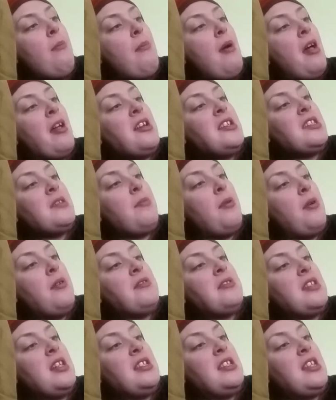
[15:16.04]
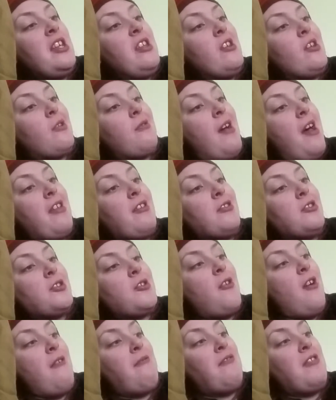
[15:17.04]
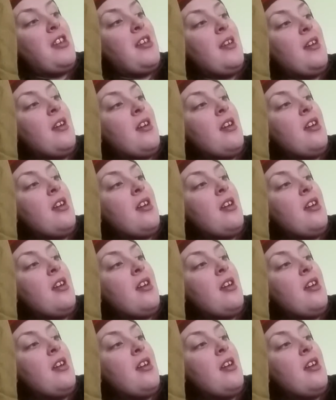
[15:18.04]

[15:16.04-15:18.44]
Polly supposed they did look rather scruffy,